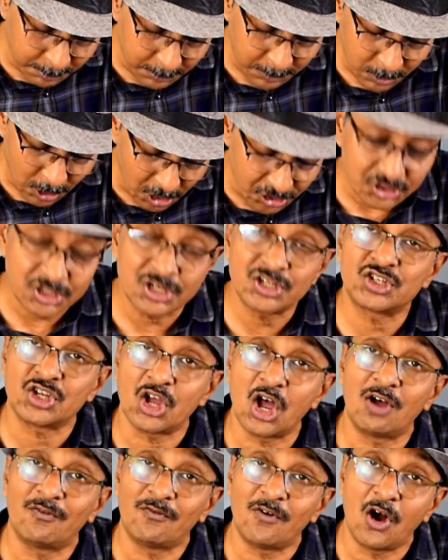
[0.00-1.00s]
consists
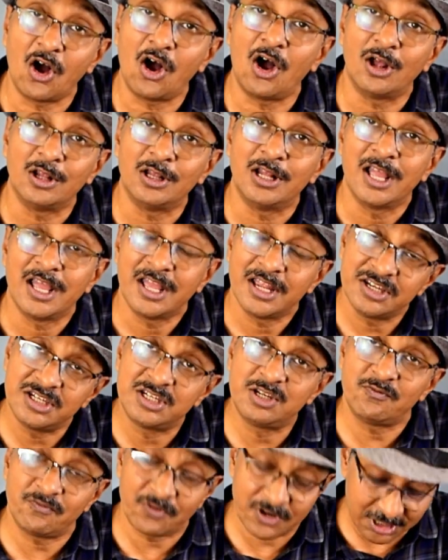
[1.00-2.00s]
of all
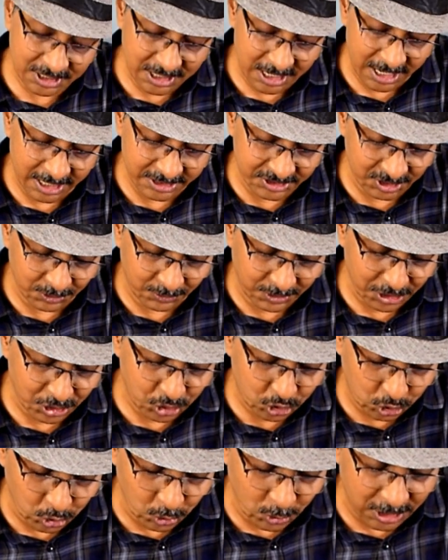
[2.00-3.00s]
different cards. You can
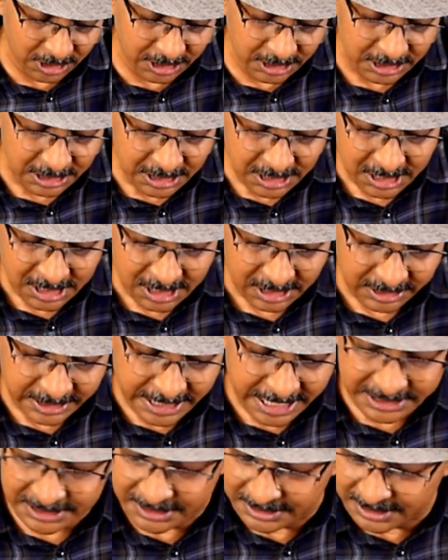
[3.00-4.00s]
show her
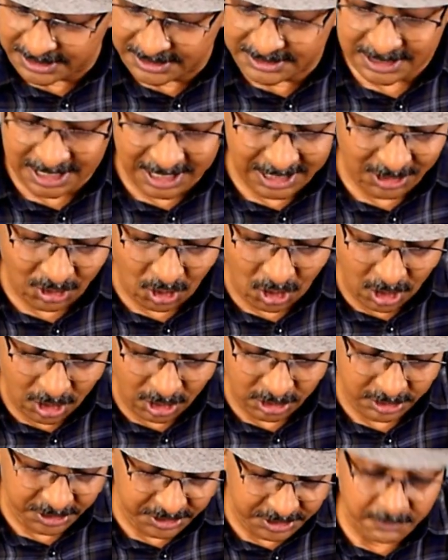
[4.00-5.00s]
that these are
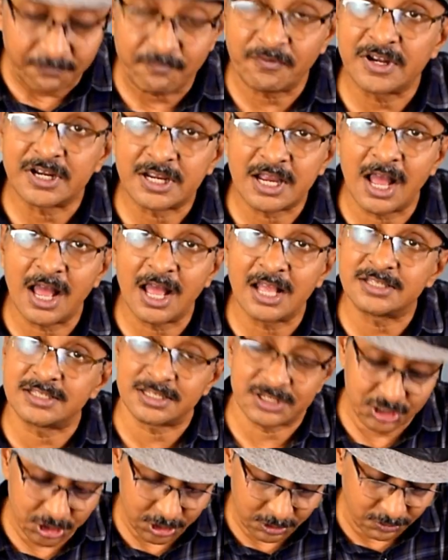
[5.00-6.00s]
all different cards.
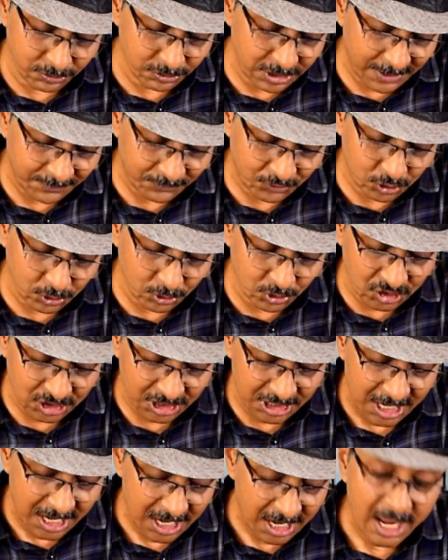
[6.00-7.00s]
She could have chosen
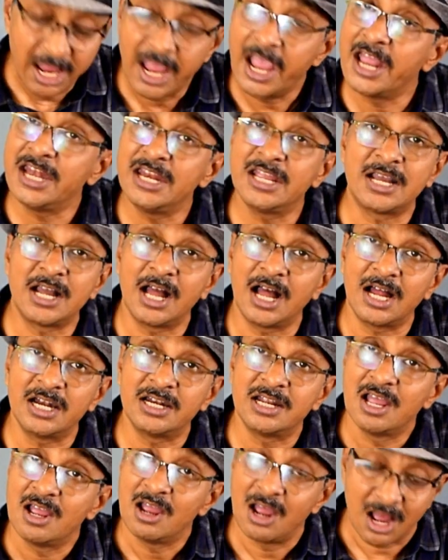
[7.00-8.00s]
any card
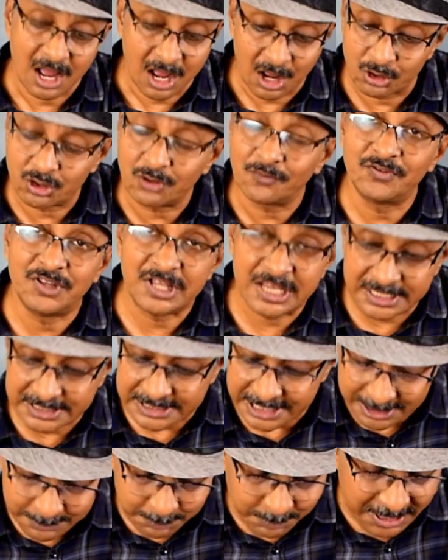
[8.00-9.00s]
out of these
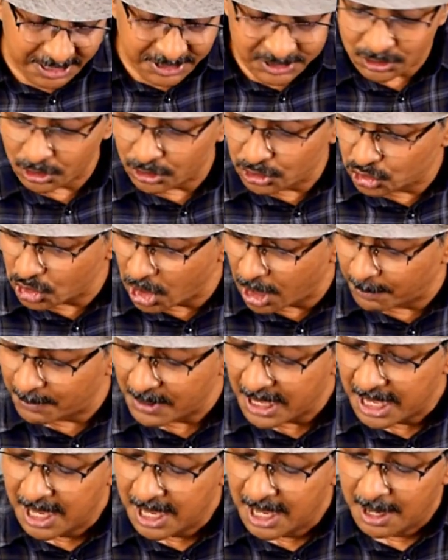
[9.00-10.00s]
and placed on top.
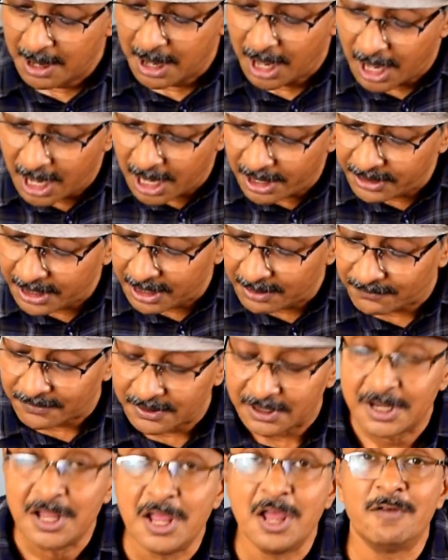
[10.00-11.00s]
However,
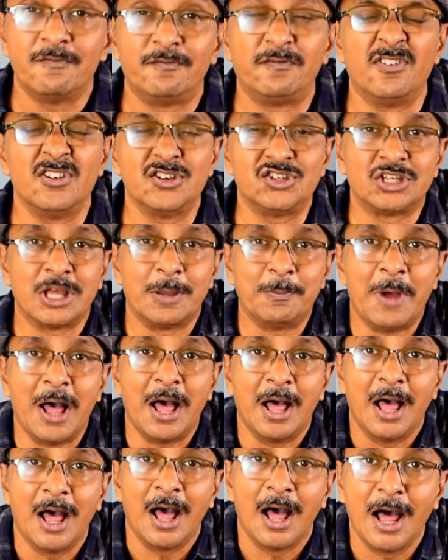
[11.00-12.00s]
for some
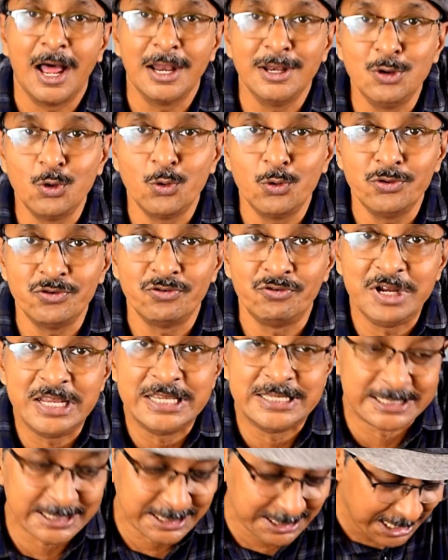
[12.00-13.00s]
unknown
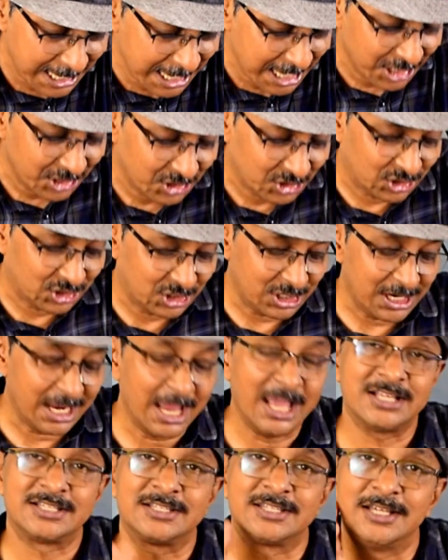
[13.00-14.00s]
reason, she
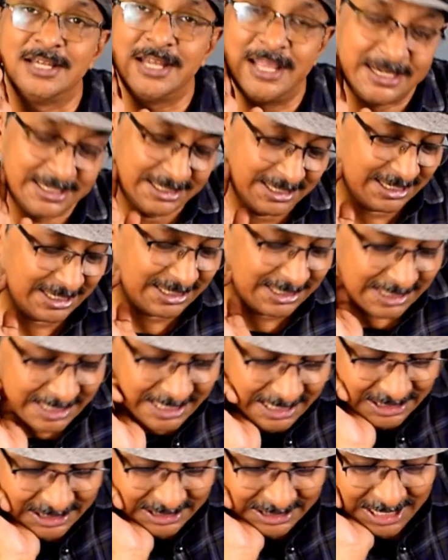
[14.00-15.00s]
has selected
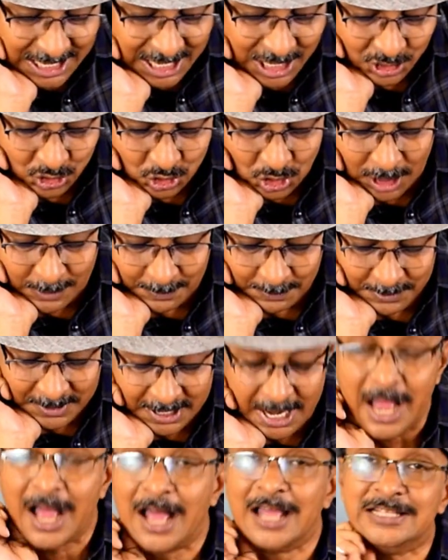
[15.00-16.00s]
these top
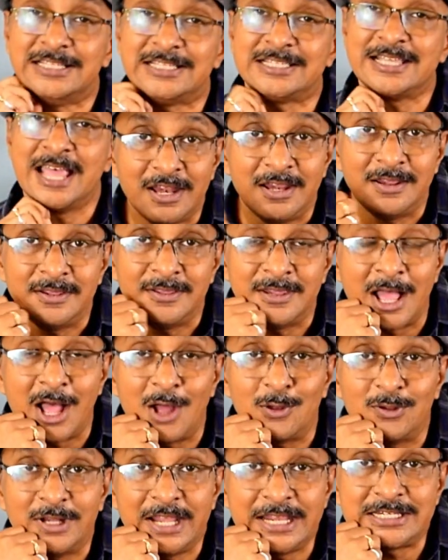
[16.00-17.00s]
cards.
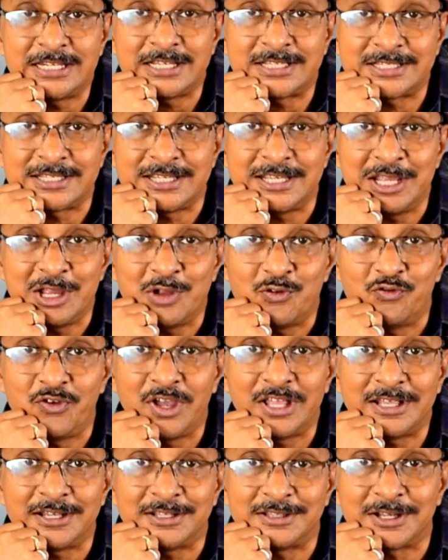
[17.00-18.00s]
Now let us see
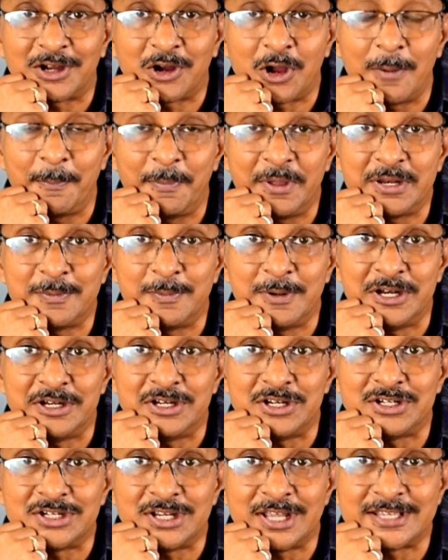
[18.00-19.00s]
whether the compatibility
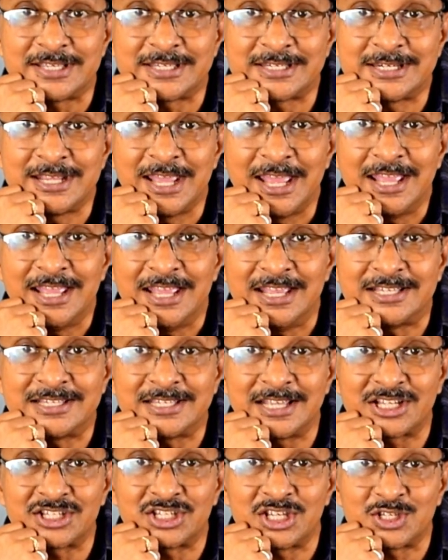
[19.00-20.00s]
test is
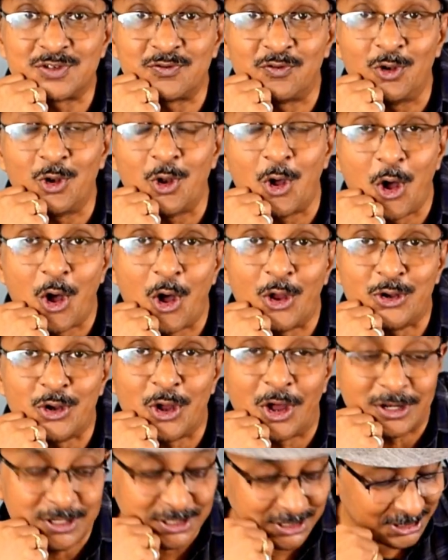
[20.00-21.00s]
successful or
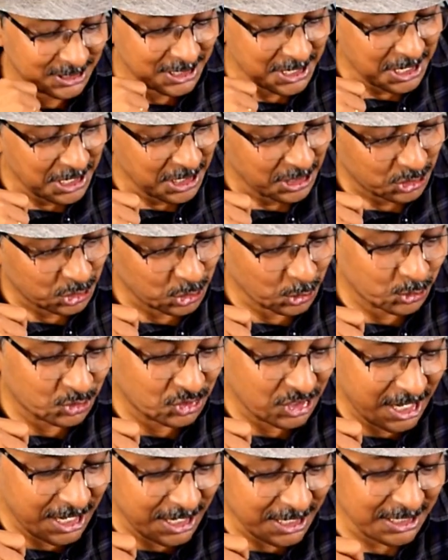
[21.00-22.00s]
not. So
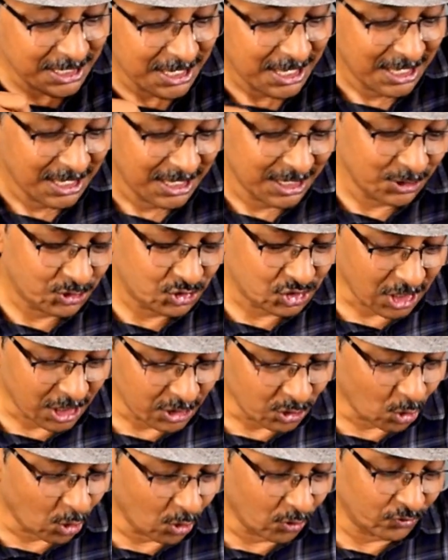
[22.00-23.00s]
saying, you turn
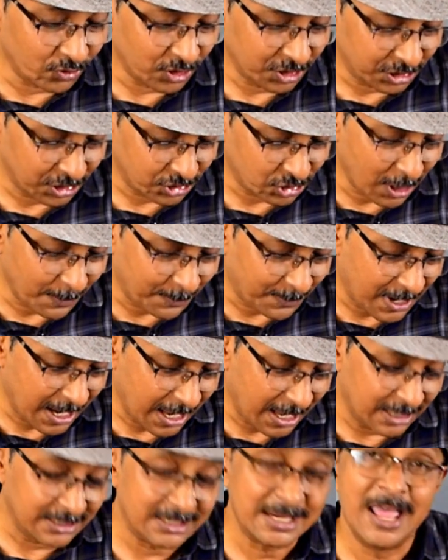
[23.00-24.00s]
over the top
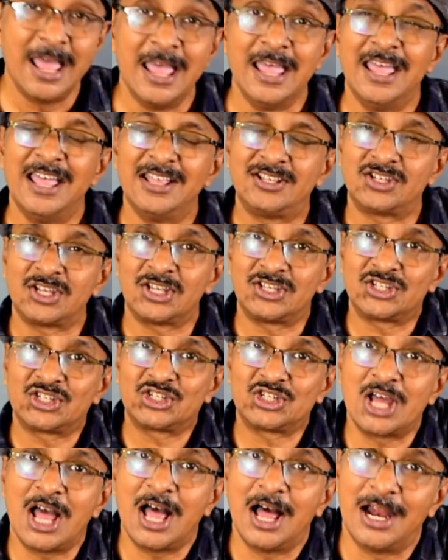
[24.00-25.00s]
card, it's a
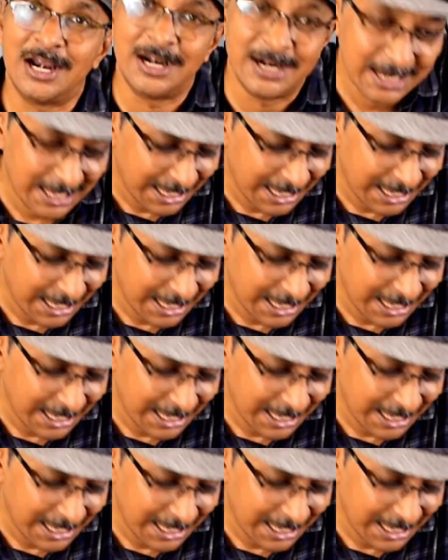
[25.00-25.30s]
star